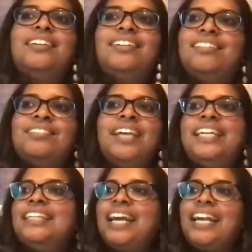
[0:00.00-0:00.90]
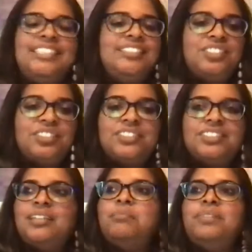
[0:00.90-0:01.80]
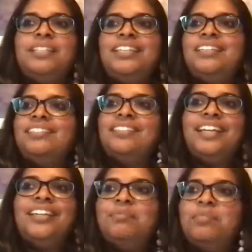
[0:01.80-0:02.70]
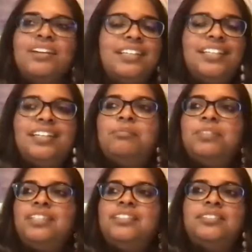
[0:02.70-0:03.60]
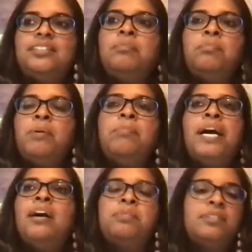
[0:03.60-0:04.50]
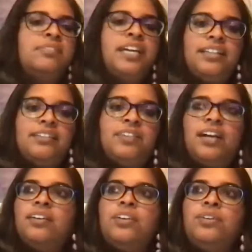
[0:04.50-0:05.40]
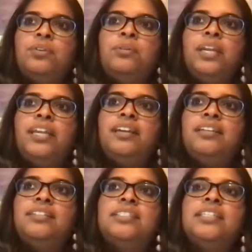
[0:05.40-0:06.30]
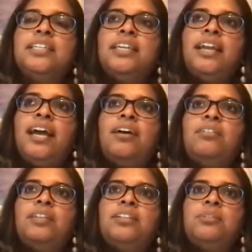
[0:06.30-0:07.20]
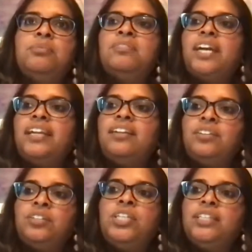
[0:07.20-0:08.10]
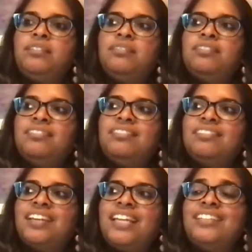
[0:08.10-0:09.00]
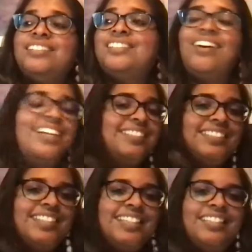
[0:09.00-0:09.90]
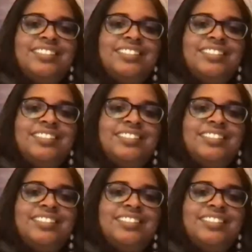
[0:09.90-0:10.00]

like an IT service company, like a marketing company, it's about providing value, and how can you provide good, I guess, content,